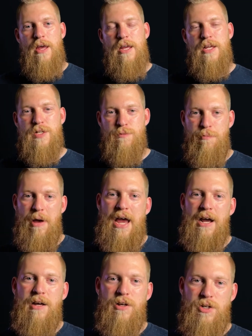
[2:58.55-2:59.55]
is
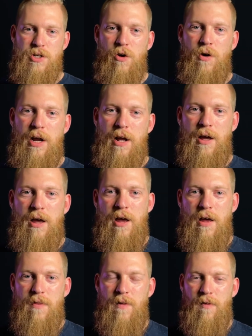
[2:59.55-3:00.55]
back during
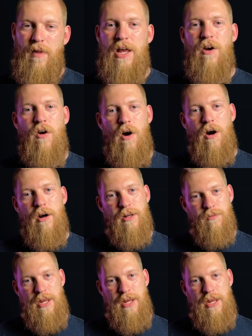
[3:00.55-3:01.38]
the later arc of